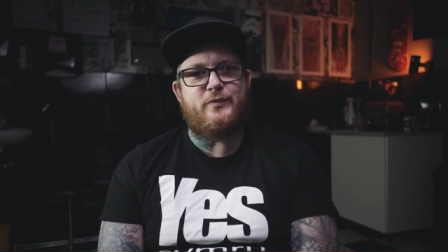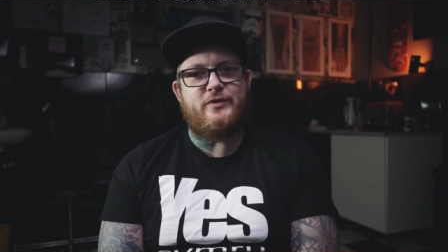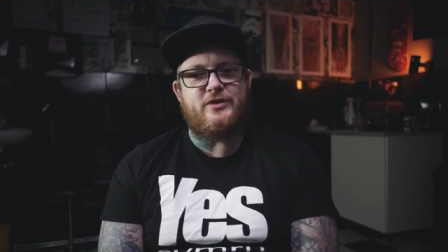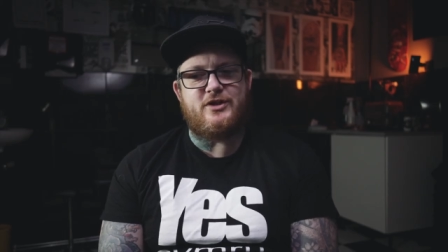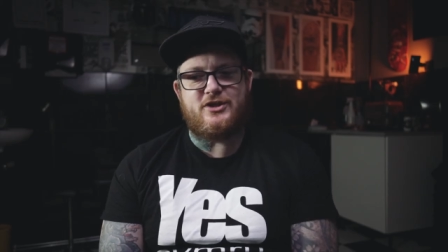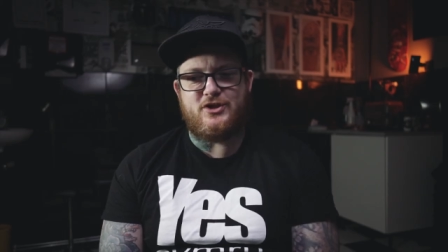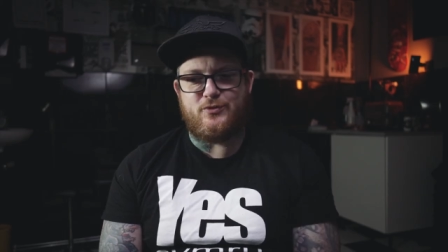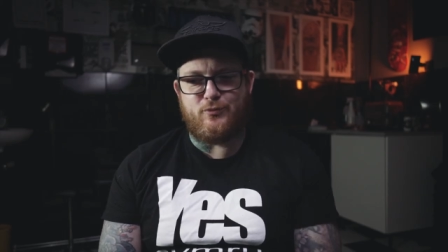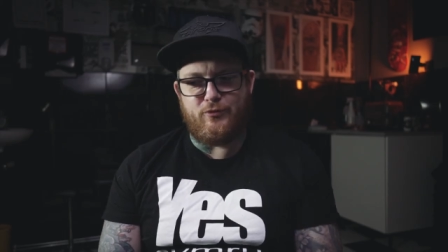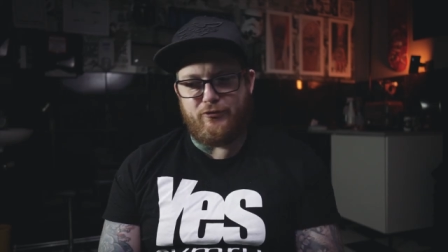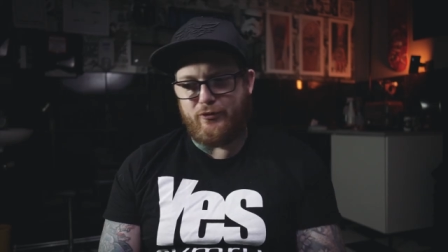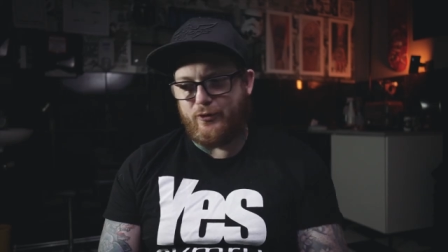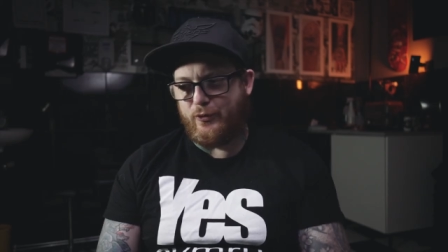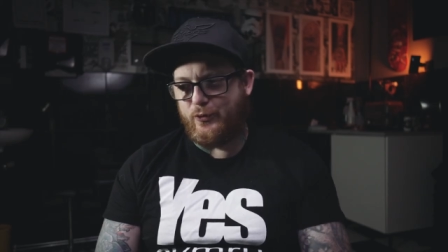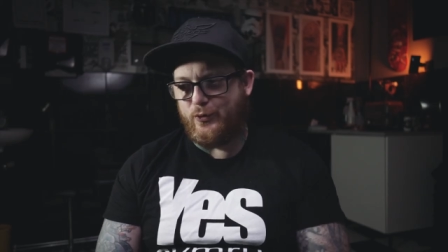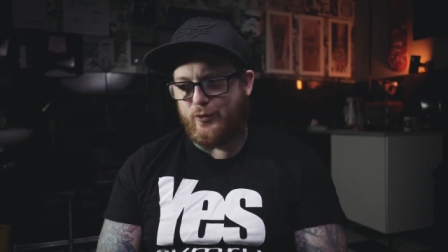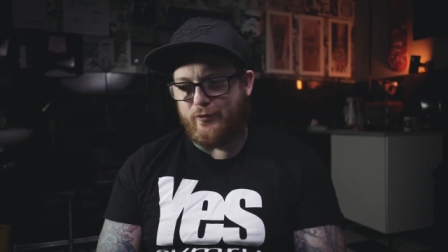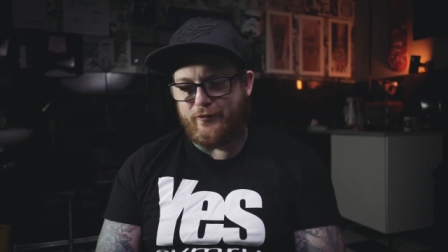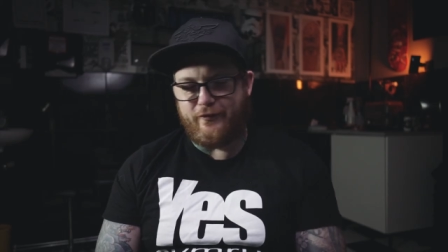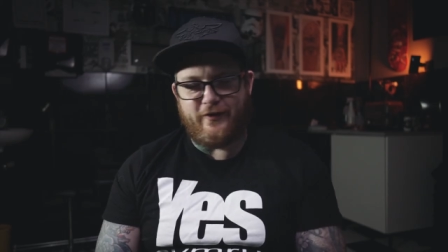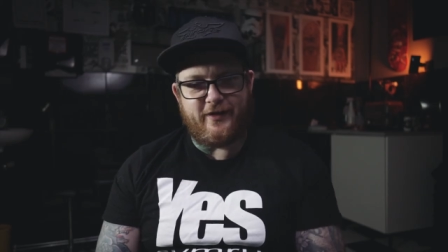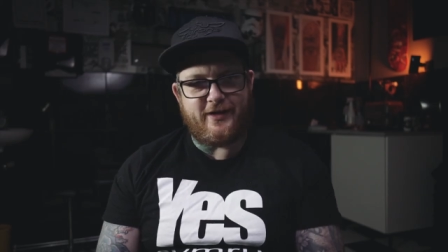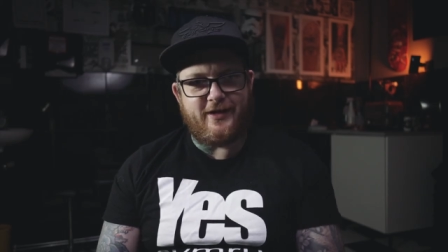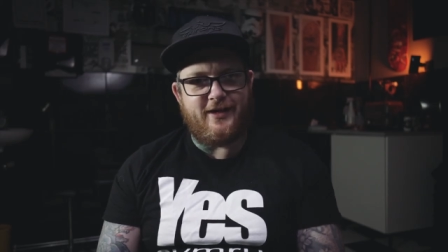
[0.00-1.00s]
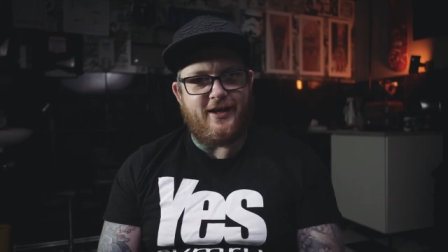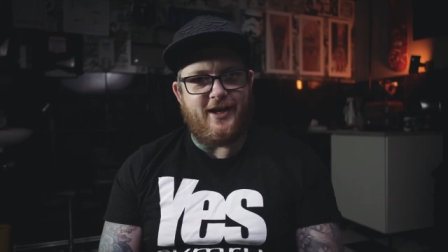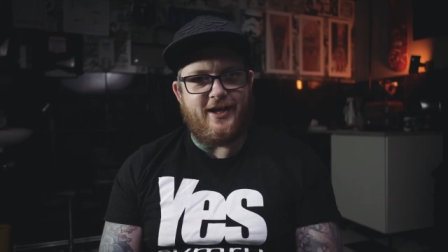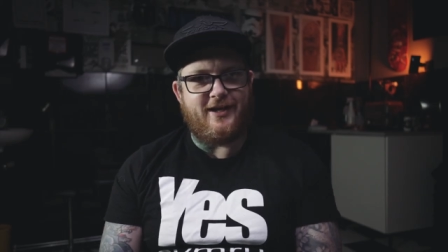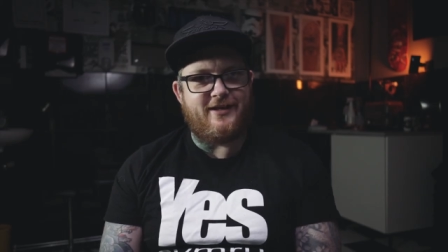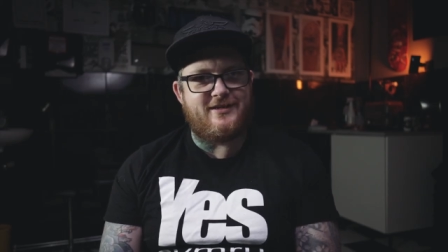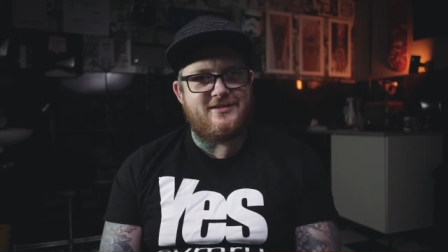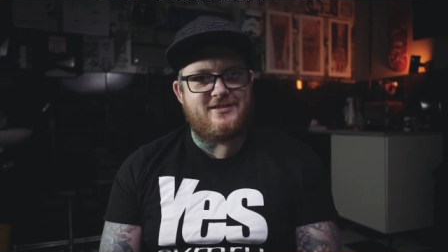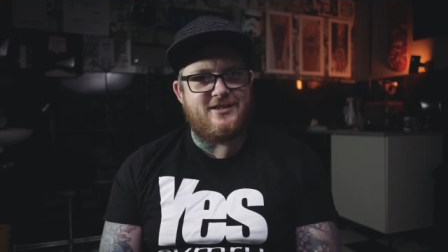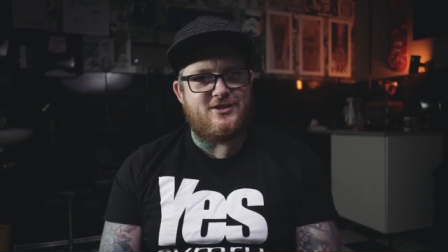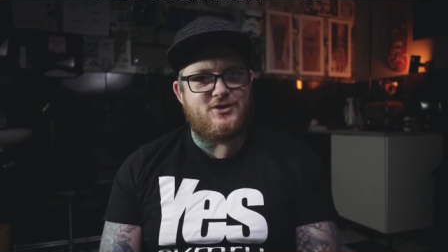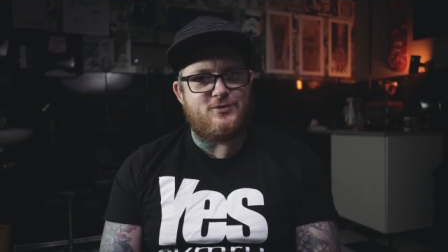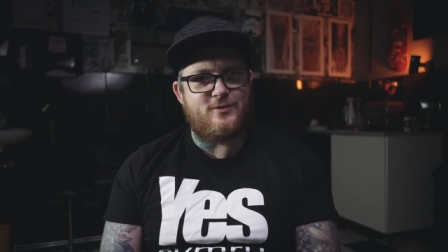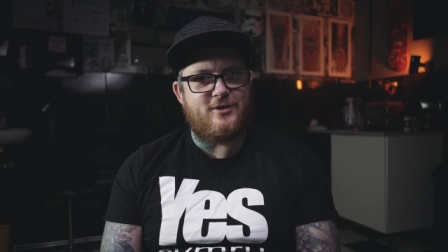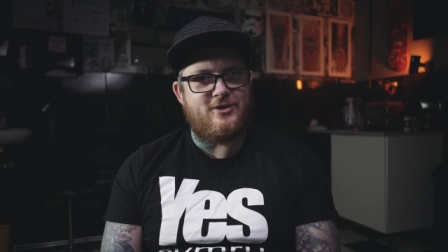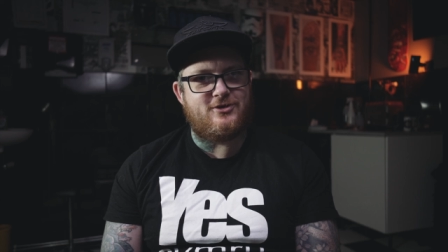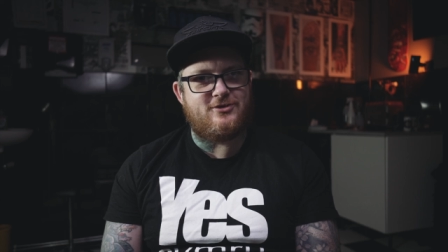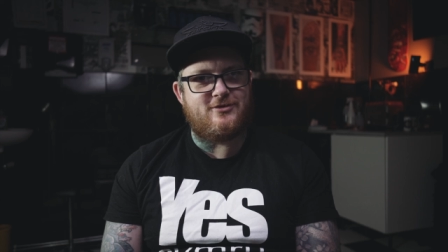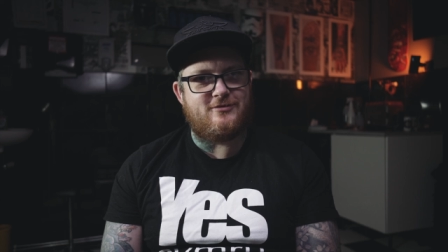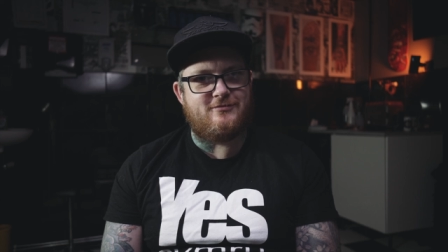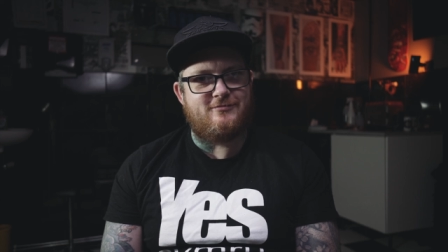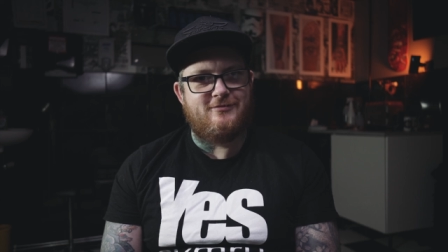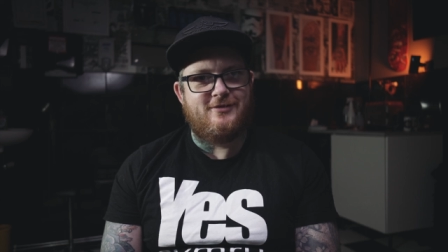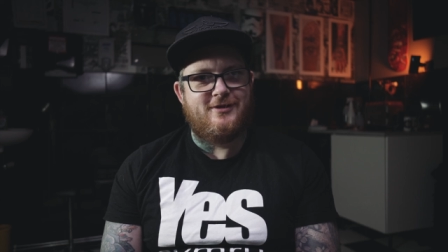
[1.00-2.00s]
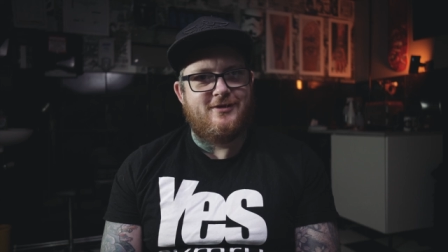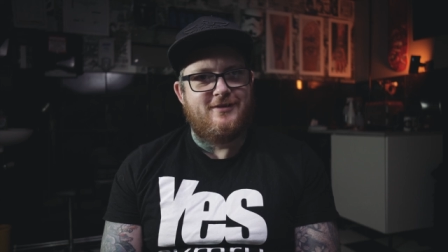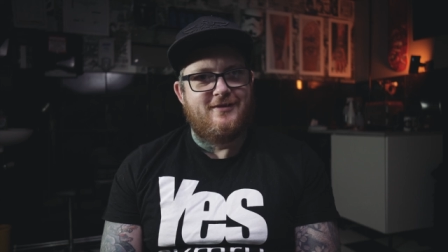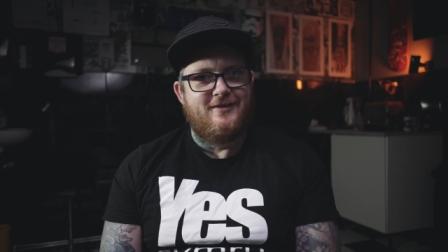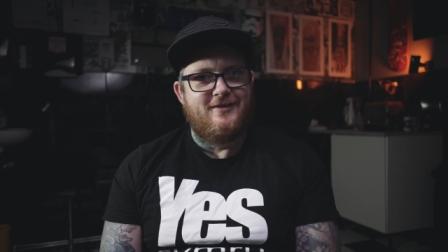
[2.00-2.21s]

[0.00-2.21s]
position with the whole fucking ink situation.